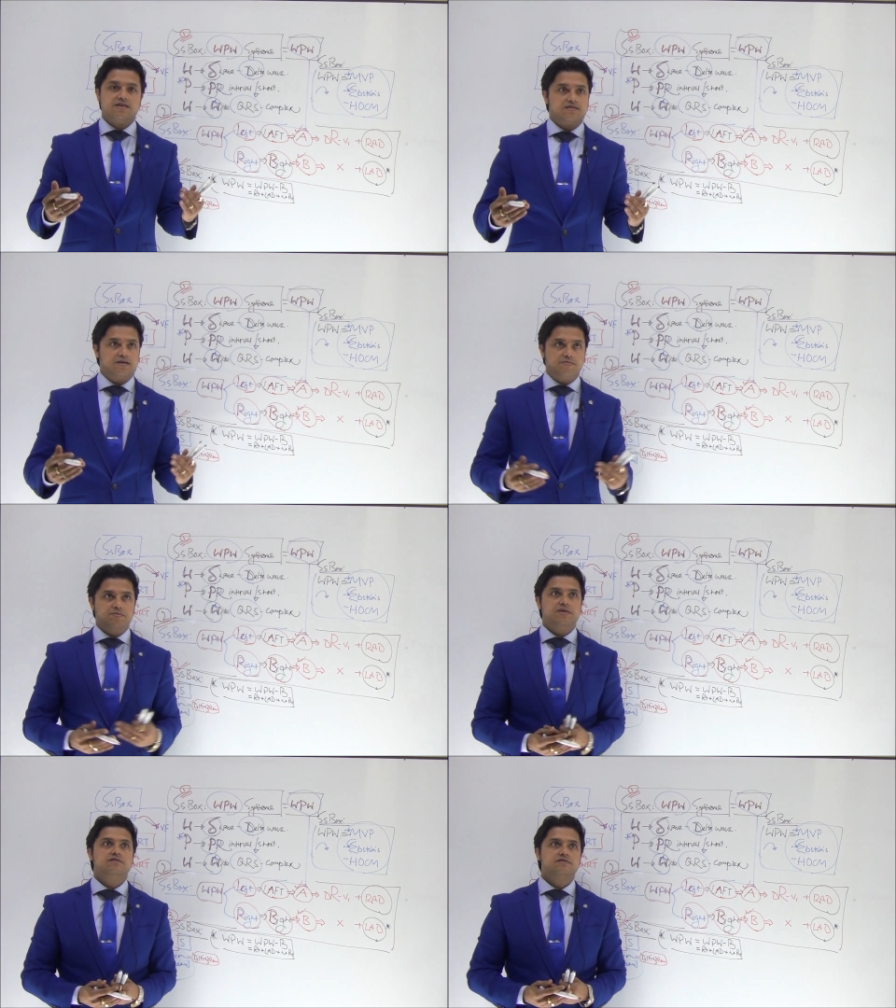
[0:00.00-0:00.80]
type B
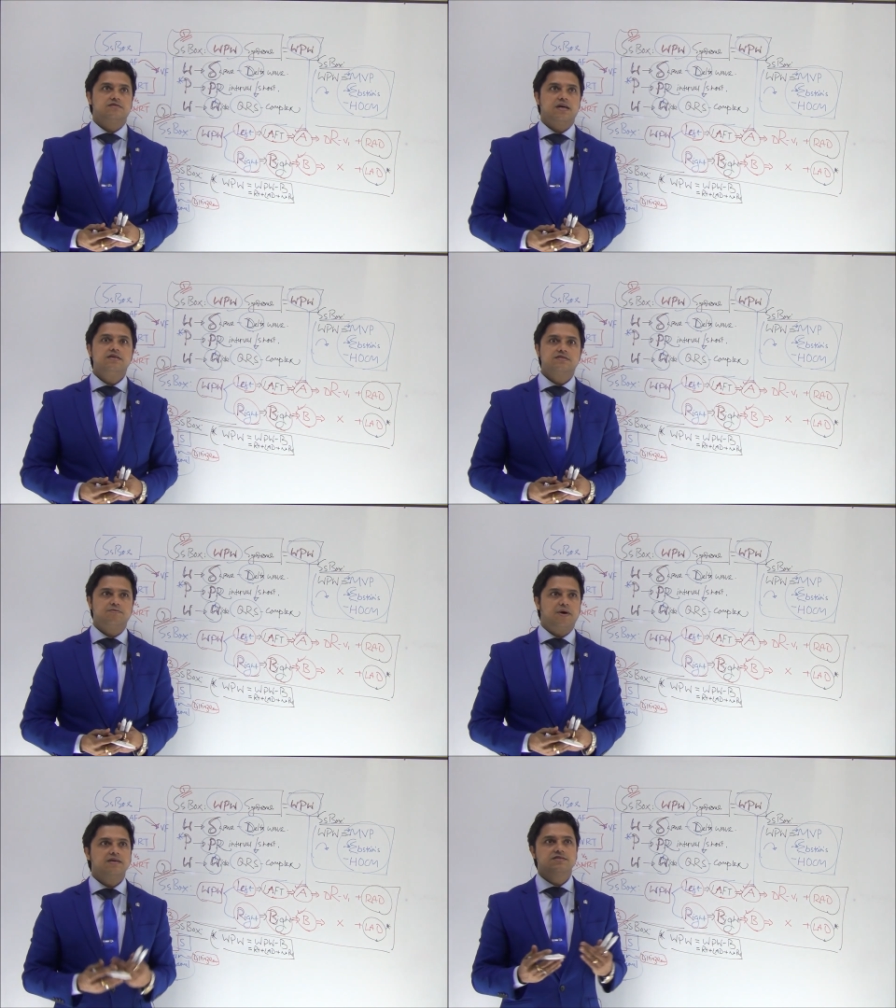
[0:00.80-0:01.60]
means, yes, the
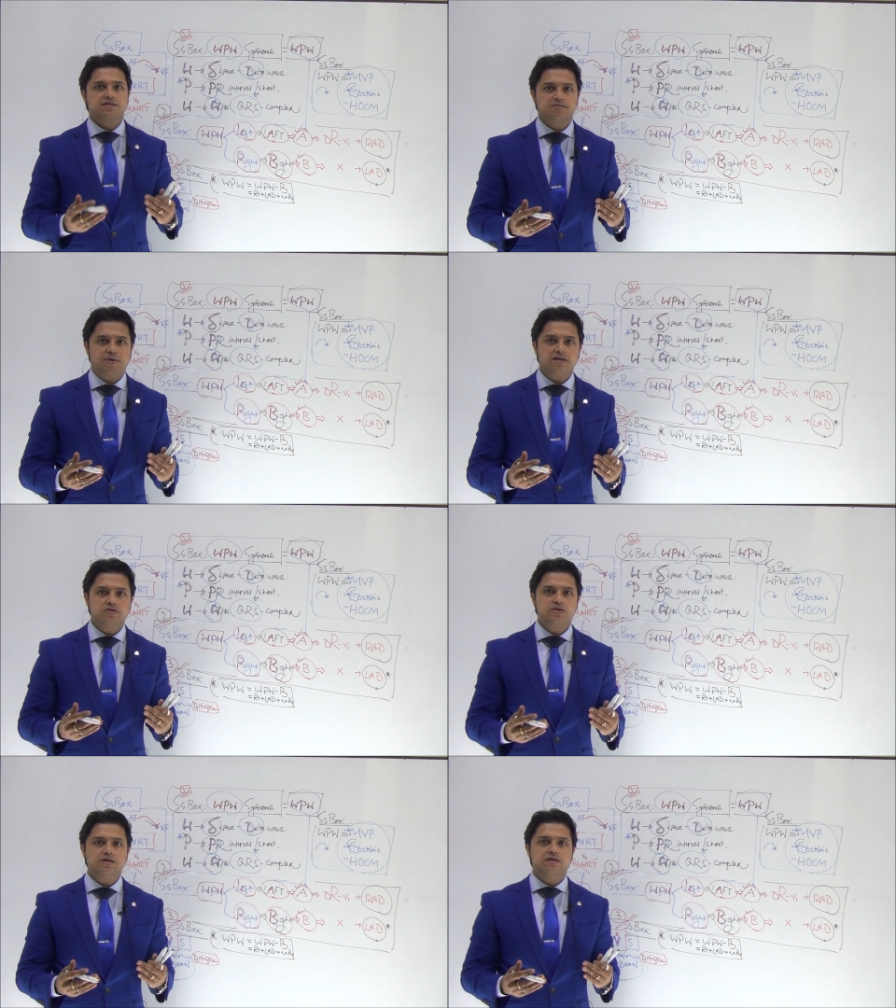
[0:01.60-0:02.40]
bi-sided
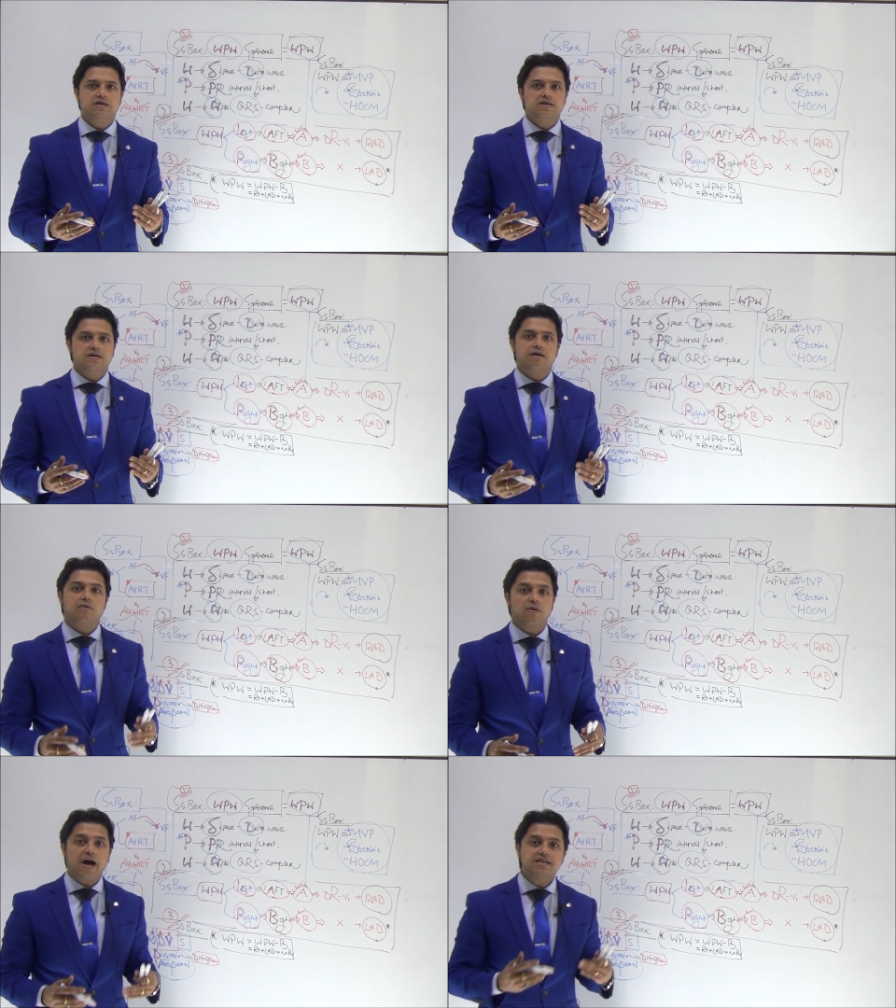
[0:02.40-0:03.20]
pathway,
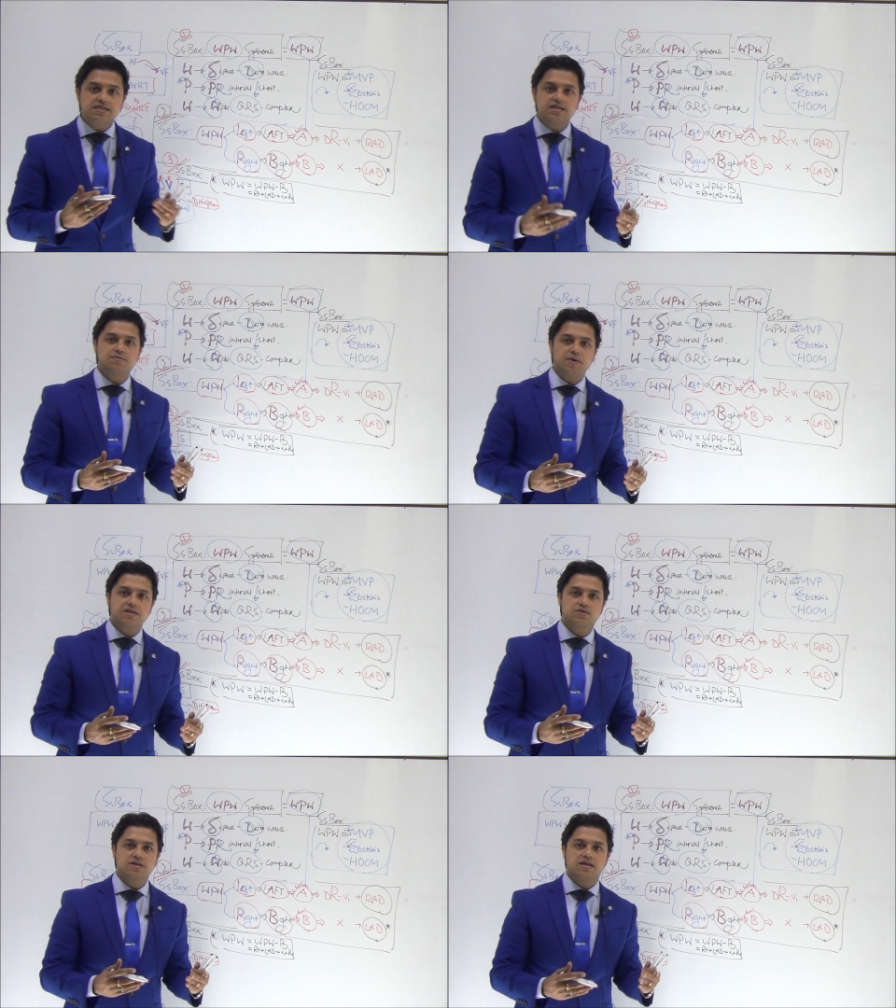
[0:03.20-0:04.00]
right-sided
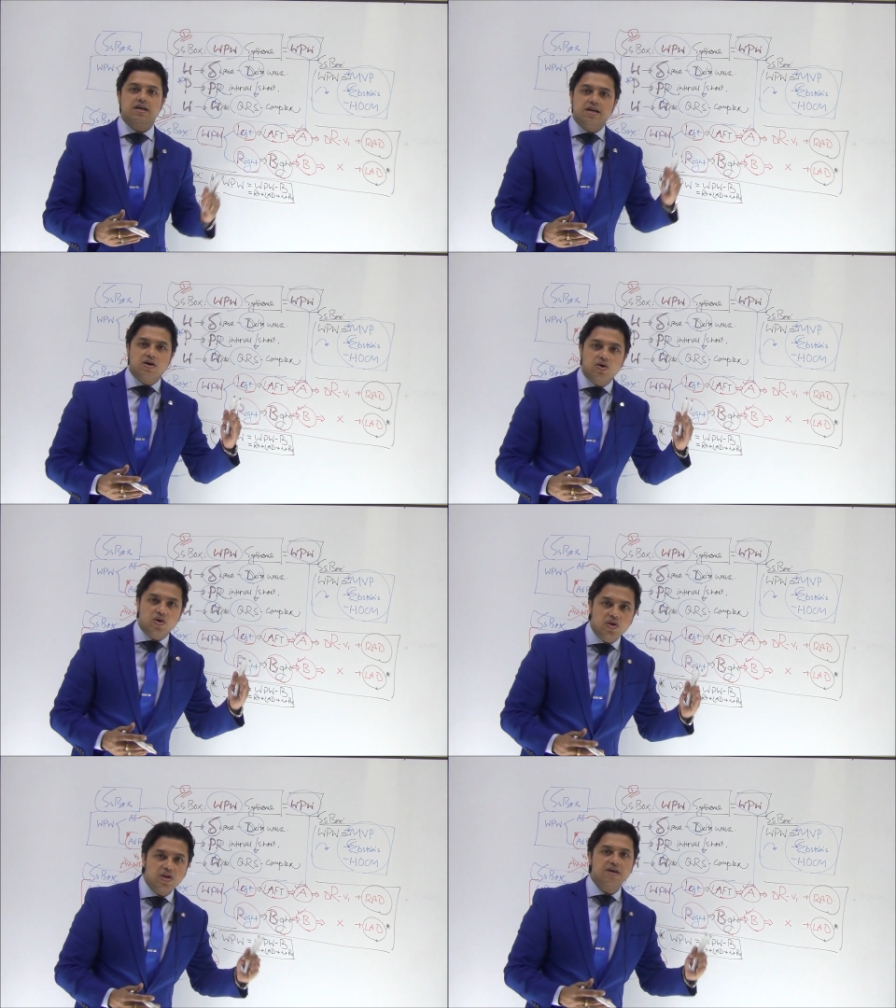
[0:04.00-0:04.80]
pathway,
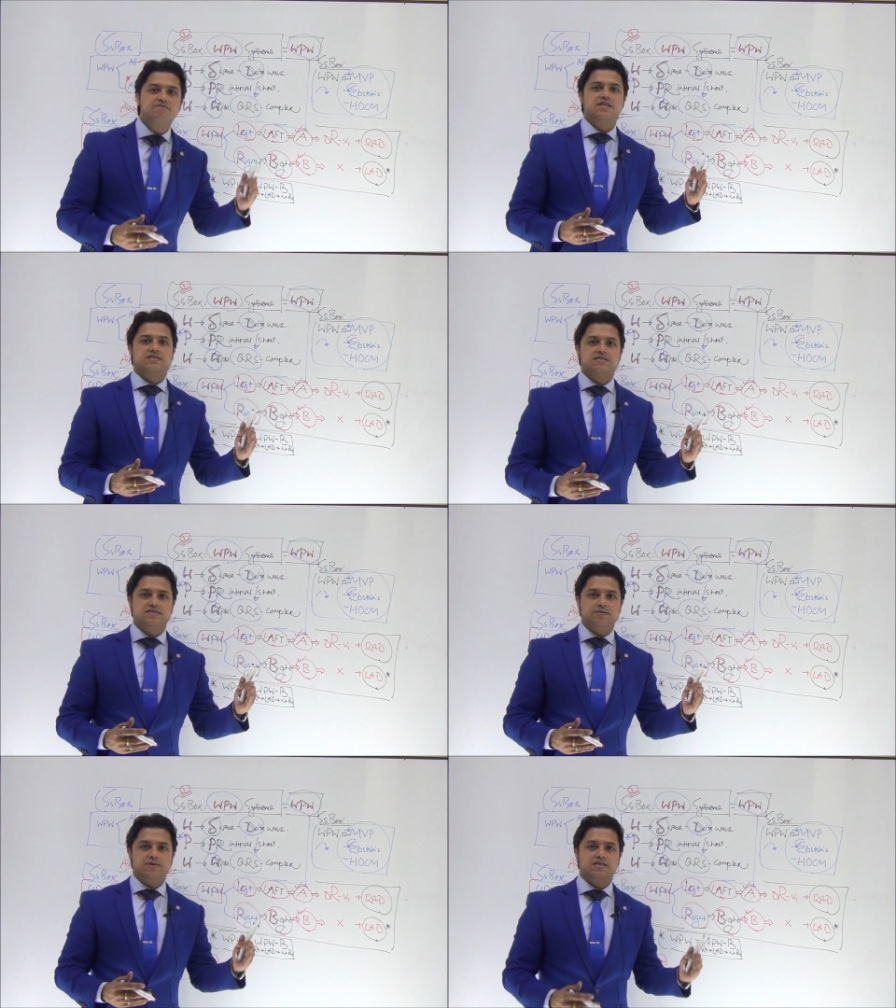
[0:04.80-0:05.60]
left axis
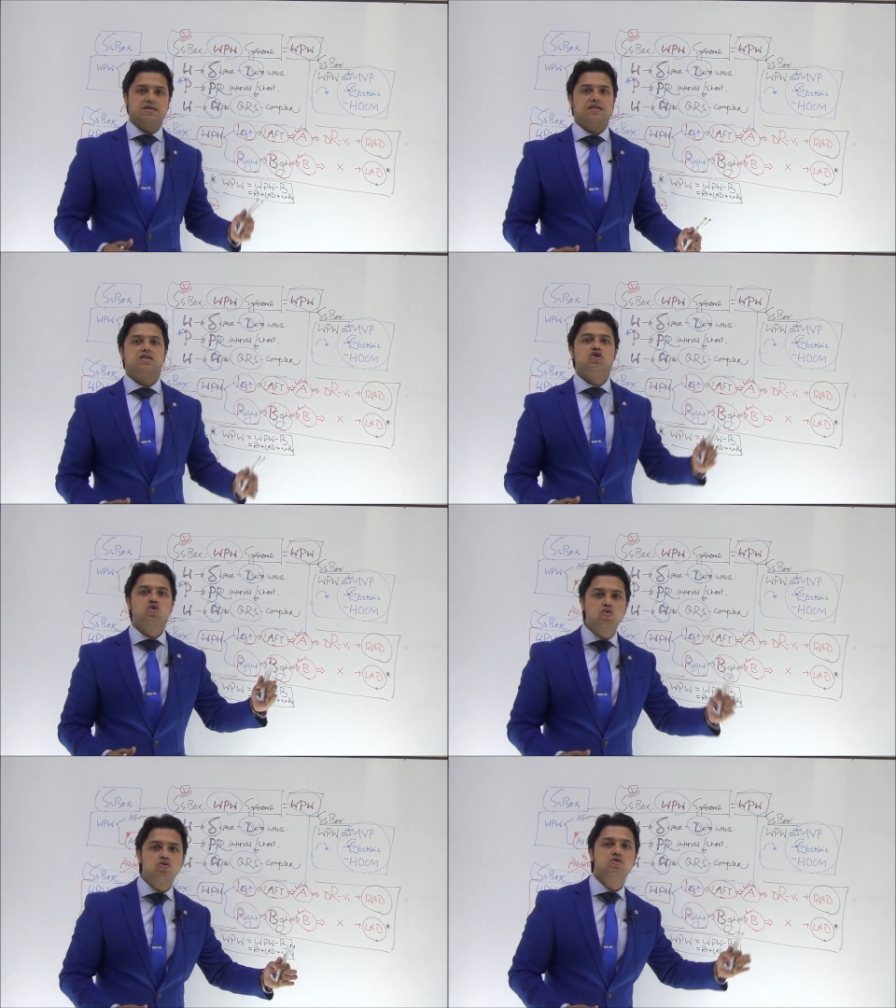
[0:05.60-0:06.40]
deviation, and
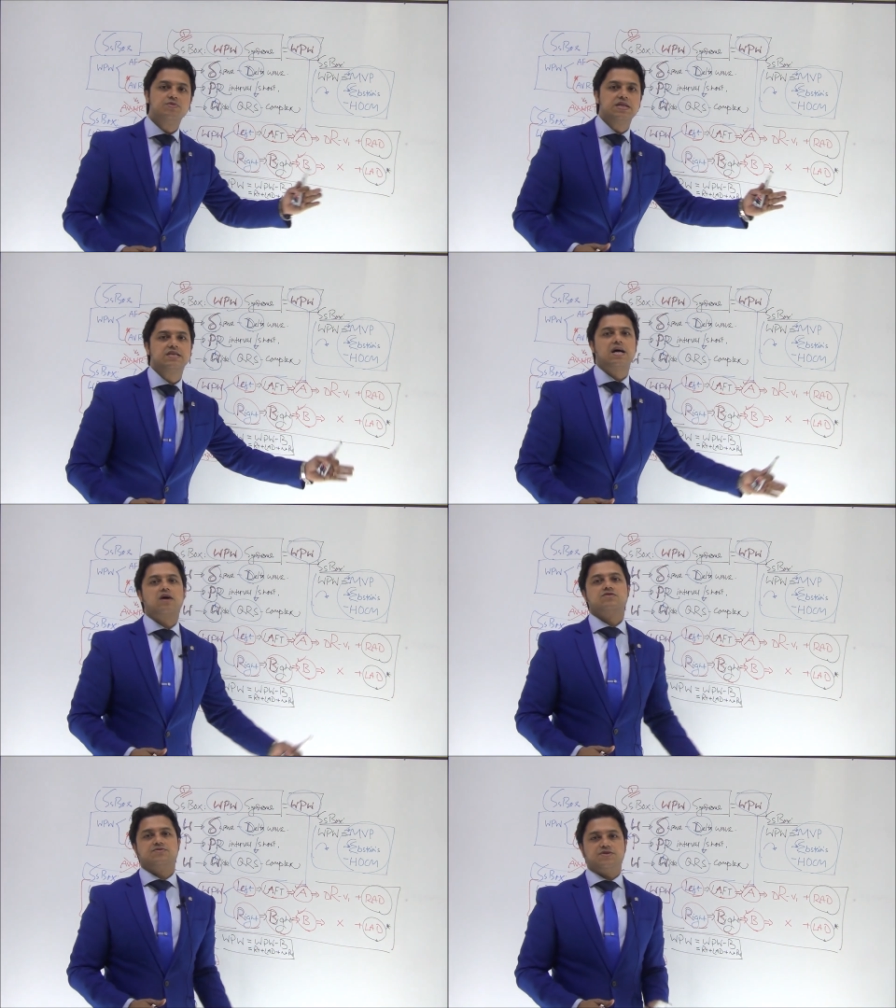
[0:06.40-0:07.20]
no dominant
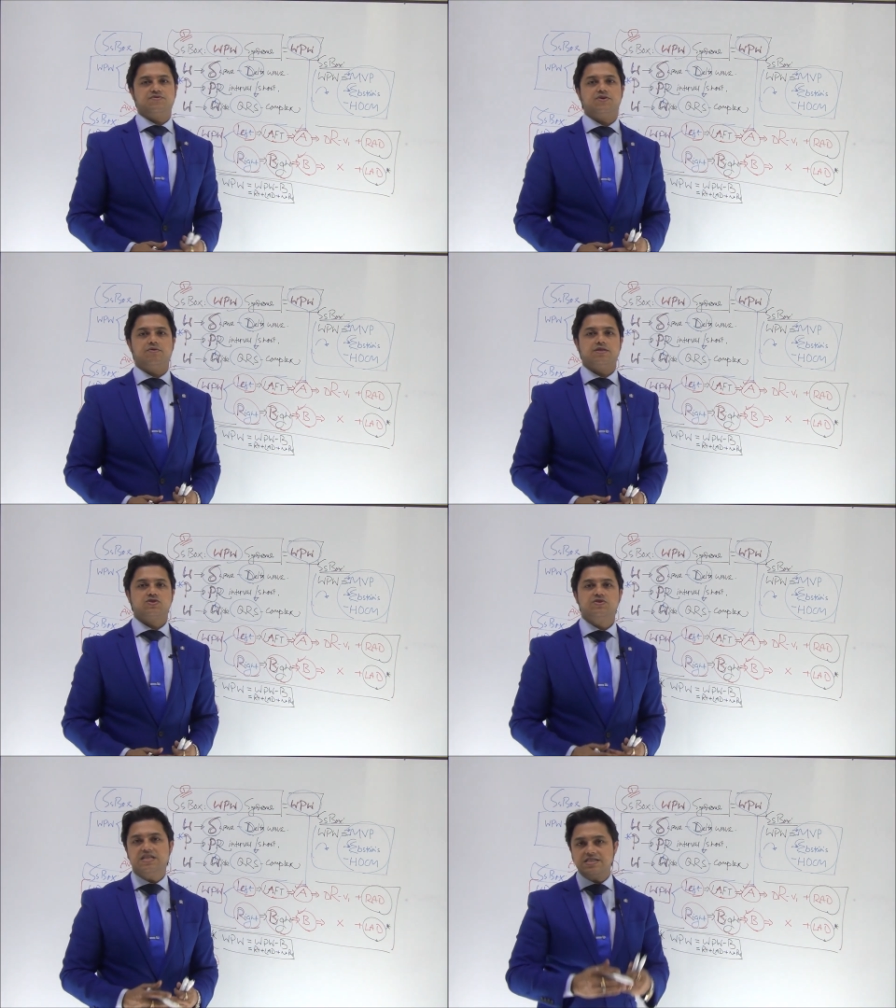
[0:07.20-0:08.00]
R-wave in V1.
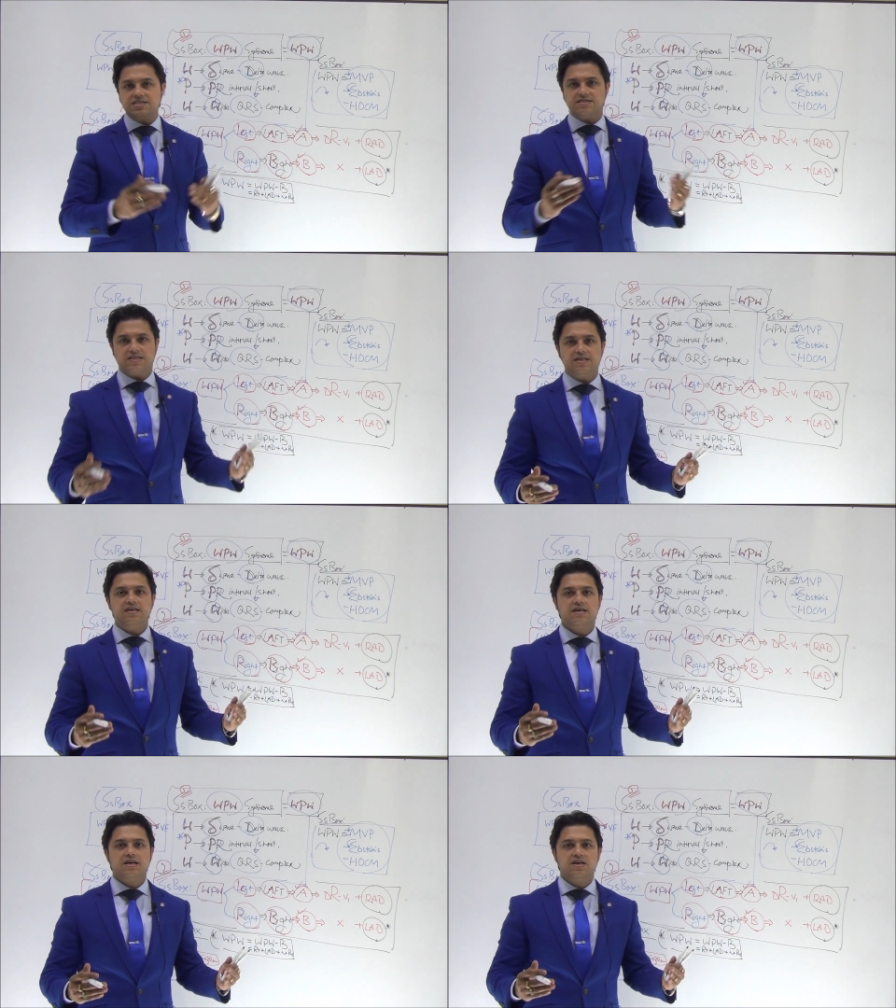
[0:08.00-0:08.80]
So in
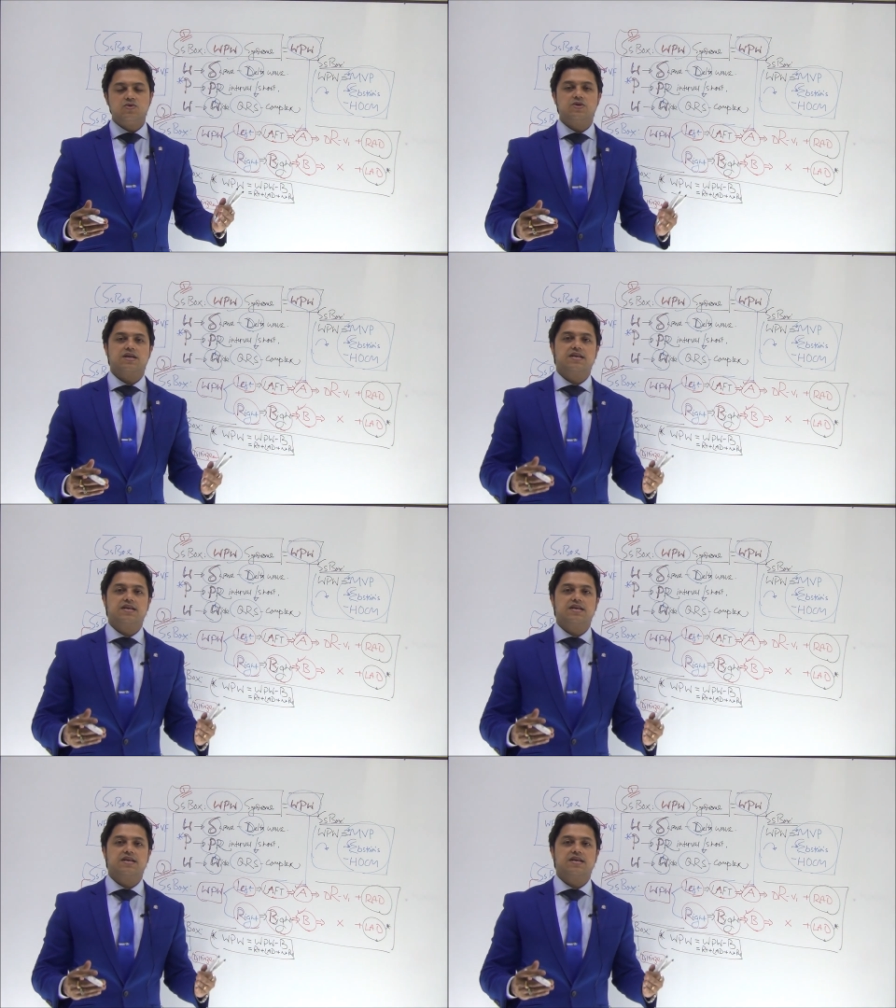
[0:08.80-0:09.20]
ECG, we are